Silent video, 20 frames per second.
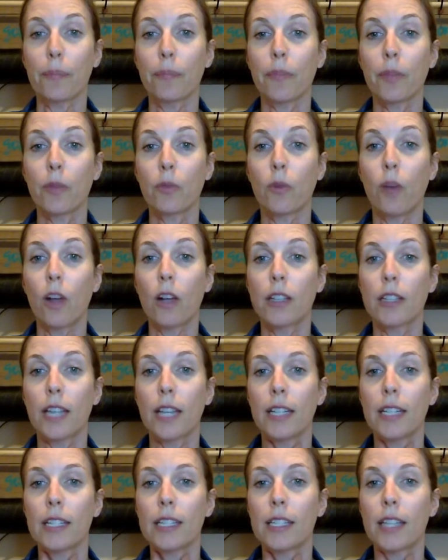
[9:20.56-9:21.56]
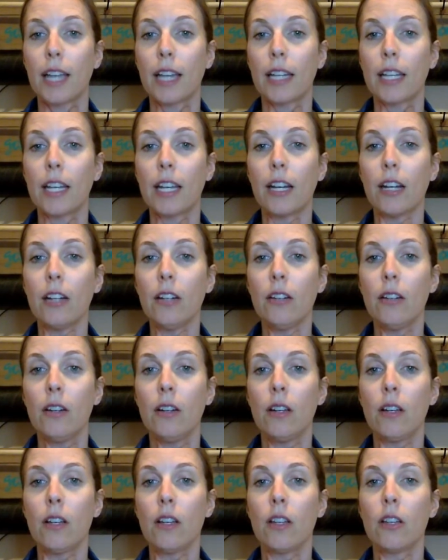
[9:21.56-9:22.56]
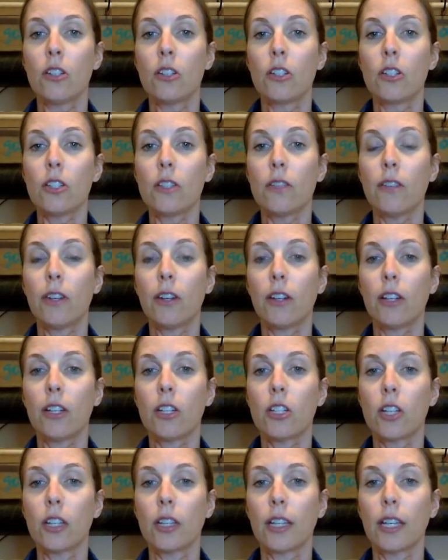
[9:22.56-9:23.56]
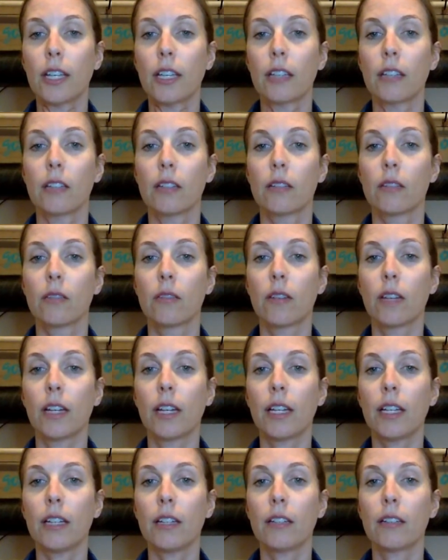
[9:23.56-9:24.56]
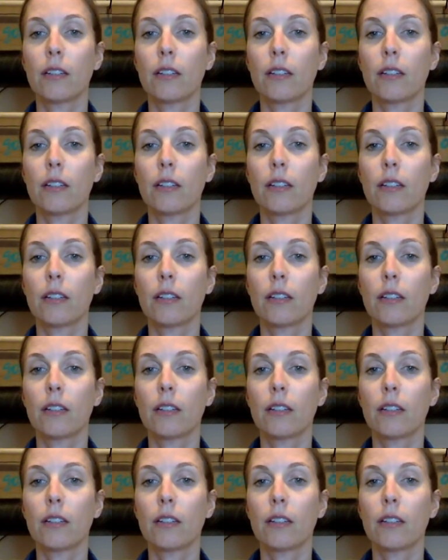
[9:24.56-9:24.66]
rock side to side here, just very gently, okay?